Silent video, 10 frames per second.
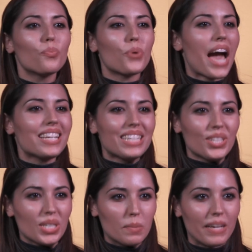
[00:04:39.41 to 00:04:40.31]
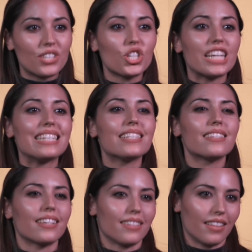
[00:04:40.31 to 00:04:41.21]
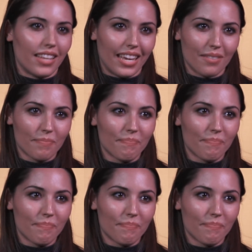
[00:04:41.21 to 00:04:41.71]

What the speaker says: Practice your speech incessantly.